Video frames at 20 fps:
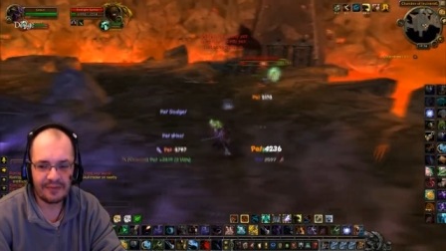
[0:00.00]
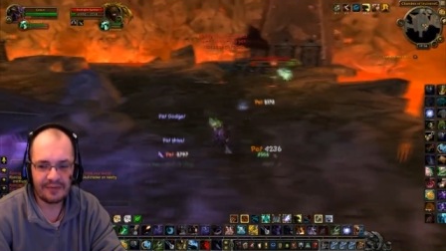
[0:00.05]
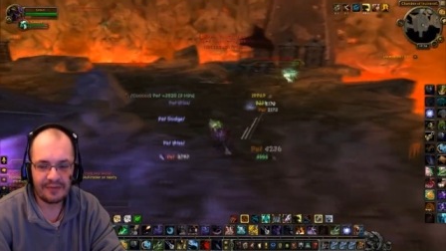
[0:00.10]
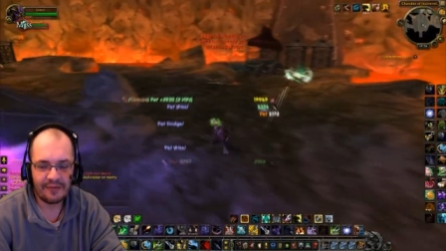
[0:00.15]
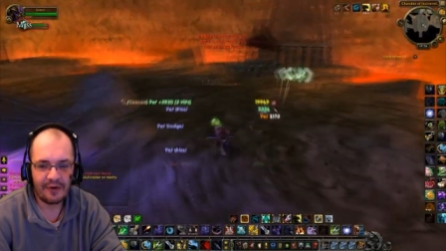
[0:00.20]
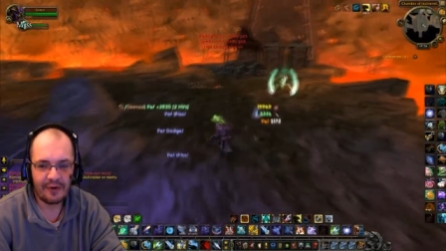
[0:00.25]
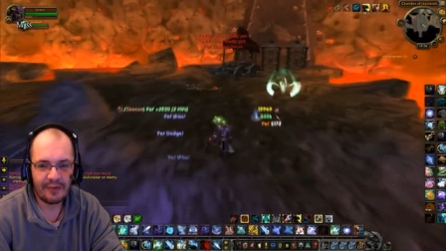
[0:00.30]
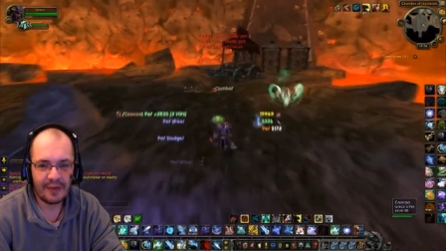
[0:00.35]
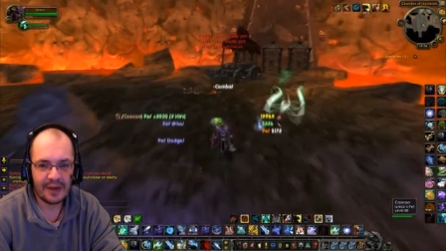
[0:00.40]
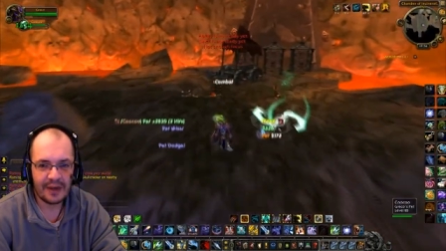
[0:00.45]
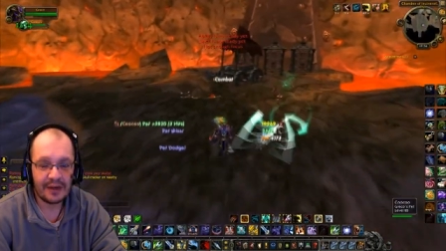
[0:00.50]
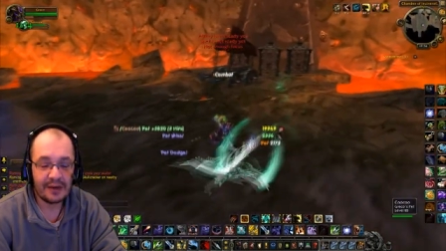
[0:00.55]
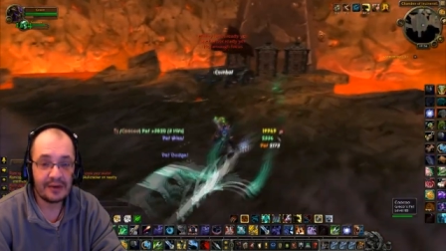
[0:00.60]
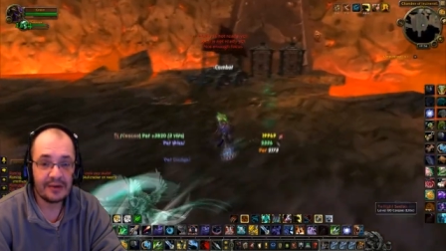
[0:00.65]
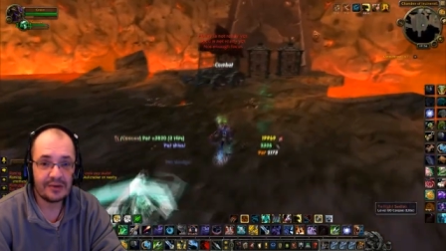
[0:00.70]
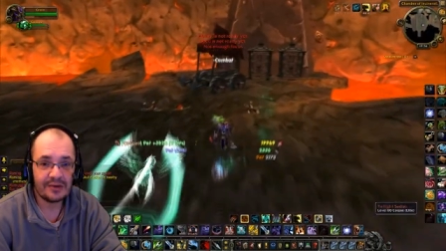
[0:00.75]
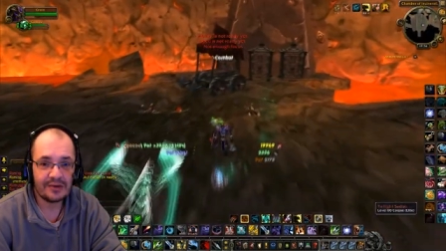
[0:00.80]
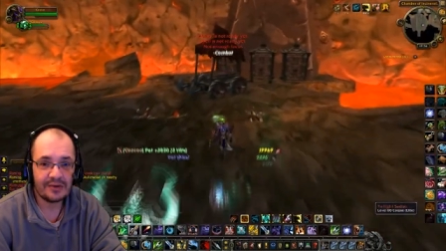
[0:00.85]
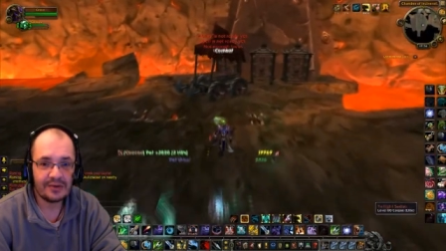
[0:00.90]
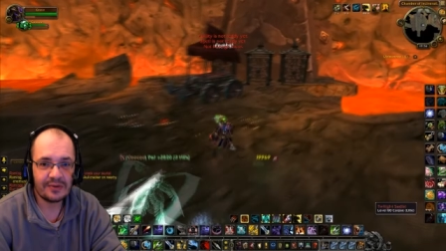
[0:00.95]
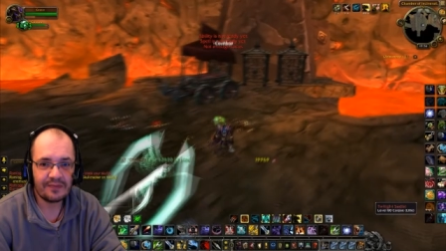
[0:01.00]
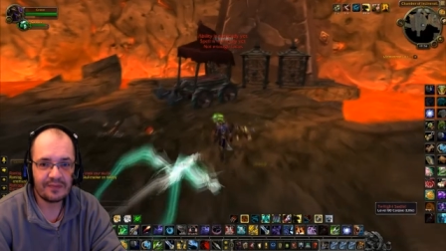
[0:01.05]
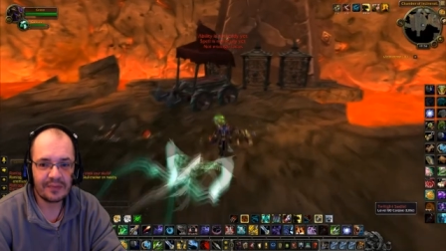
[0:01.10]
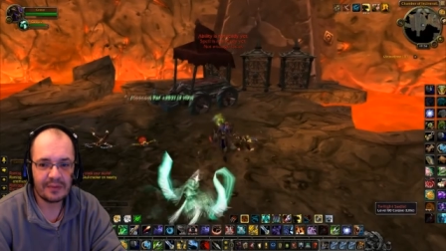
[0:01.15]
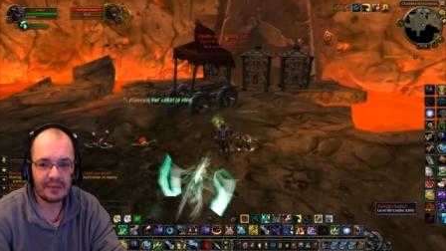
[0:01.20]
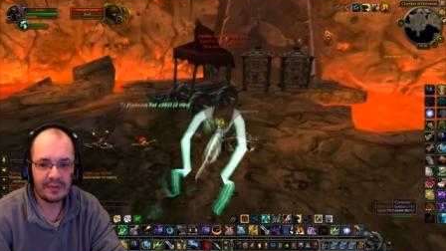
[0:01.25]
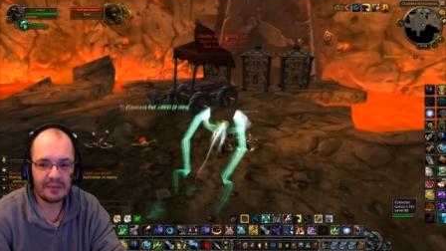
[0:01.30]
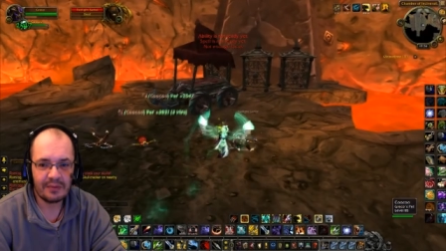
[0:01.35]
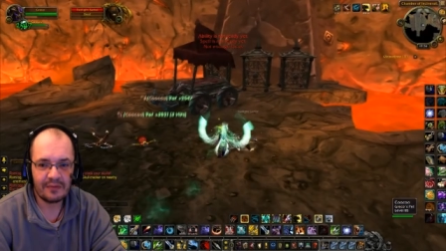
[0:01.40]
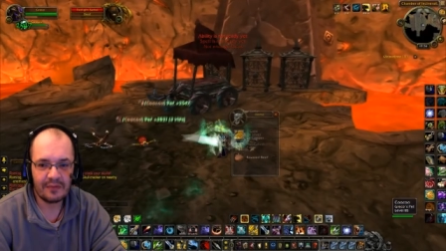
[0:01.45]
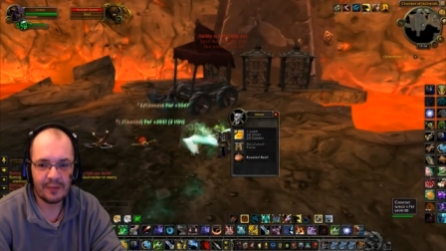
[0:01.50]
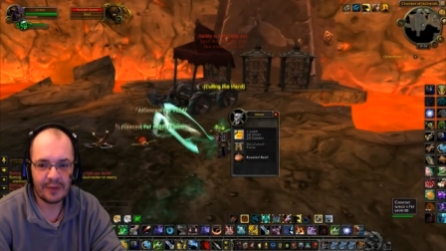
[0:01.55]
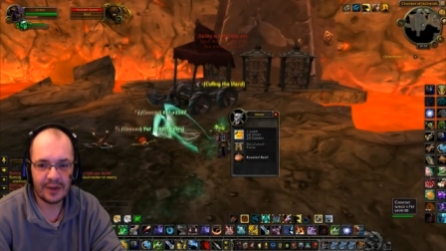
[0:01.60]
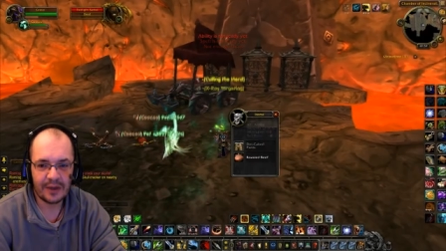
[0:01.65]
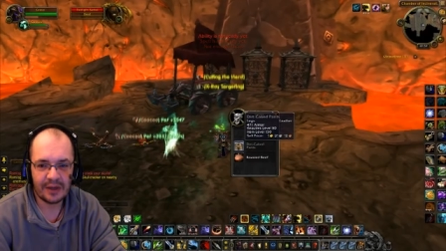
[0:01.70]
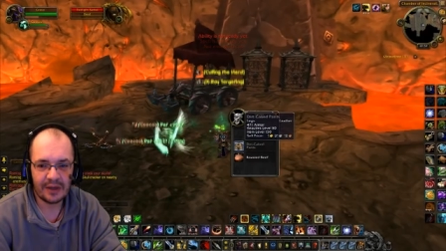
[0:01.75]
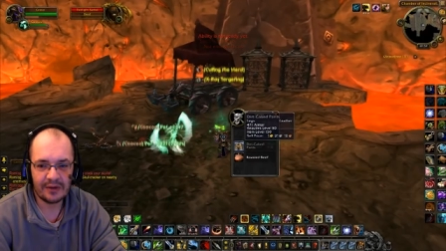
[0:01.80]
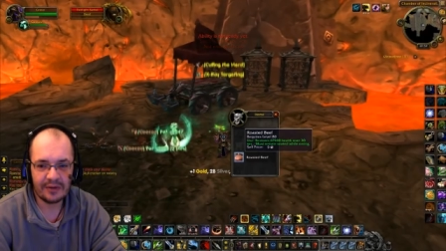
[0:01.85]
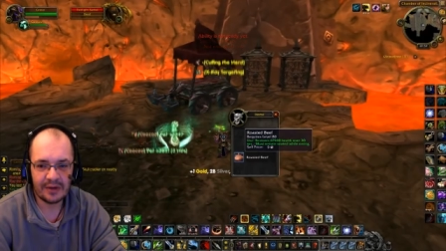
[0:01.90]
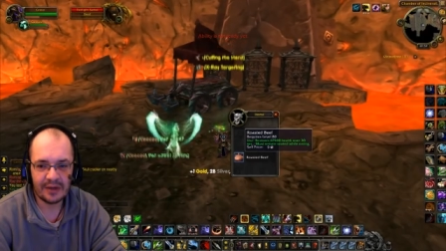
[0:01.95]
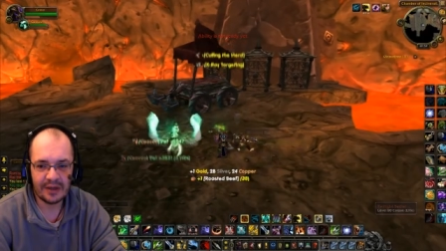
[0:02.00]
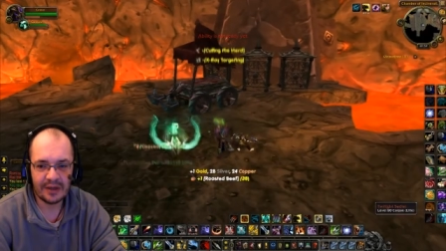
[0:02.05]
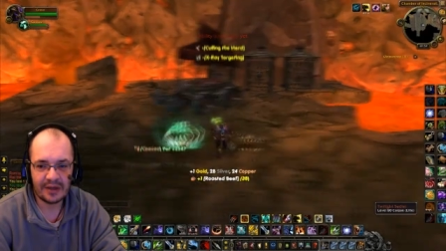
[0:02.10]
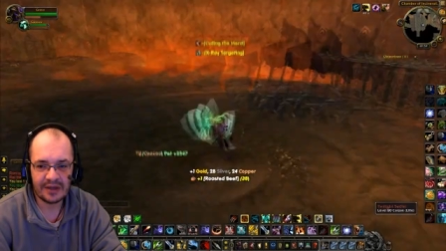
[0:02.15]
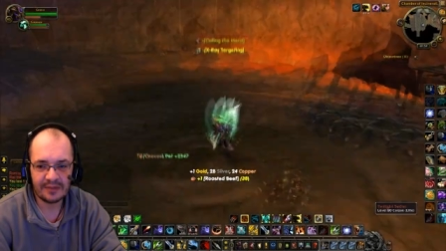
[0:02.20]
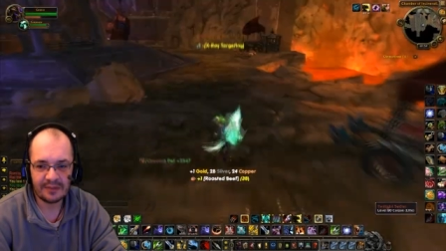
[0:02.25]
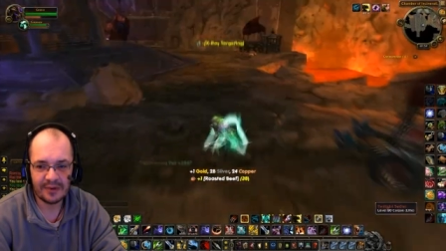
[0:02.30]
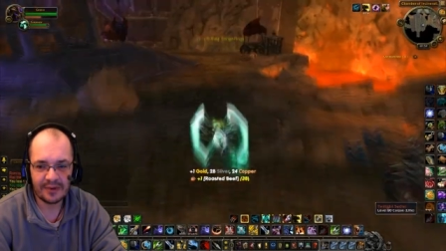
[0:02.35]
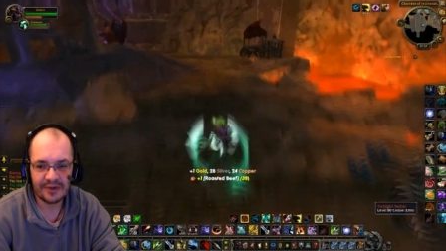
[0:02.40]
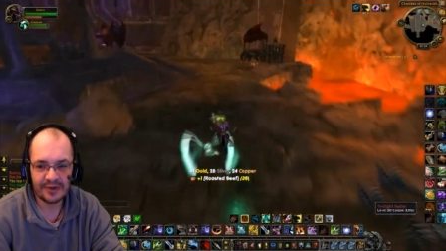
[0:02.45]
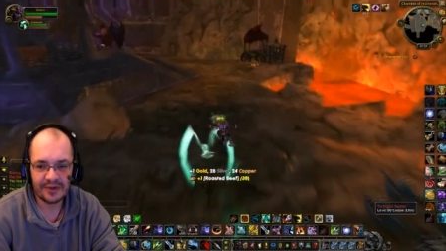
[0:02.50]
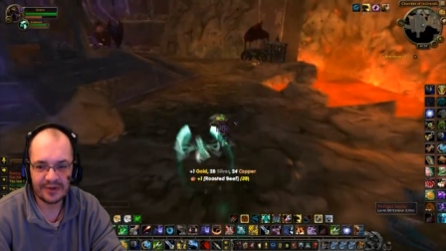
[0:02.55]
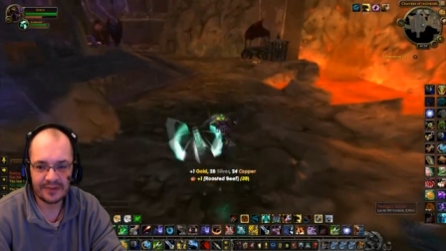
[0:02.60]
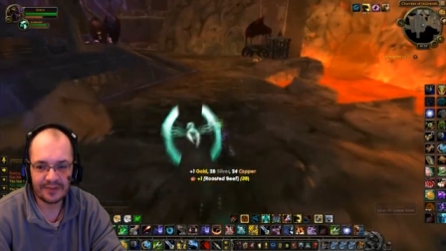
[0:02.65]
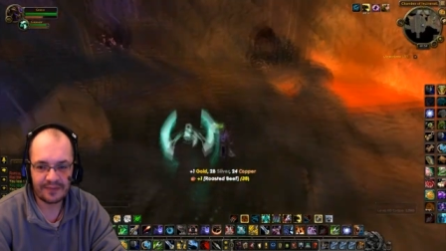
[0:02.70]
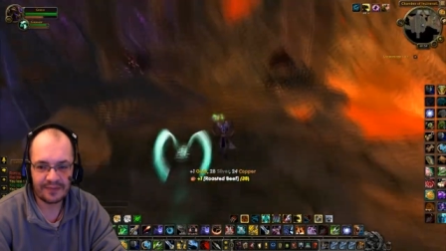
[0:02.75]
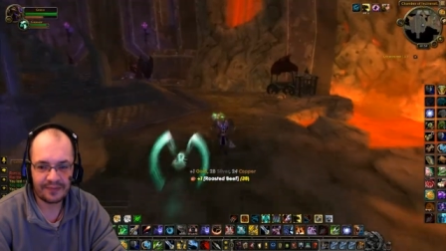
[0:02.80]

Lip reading: farming before we get to the next boss.